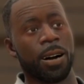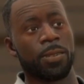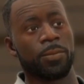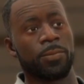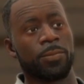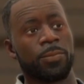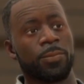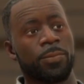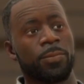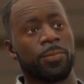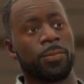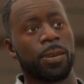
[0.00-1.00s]
All right.
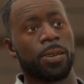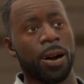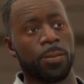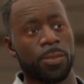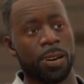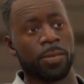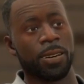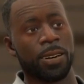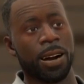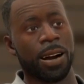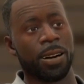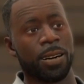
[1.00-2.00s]
Well, you help out
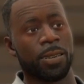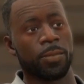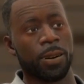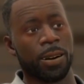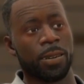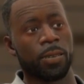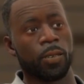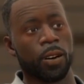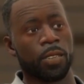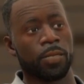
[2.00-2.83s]
today, and then we'll get to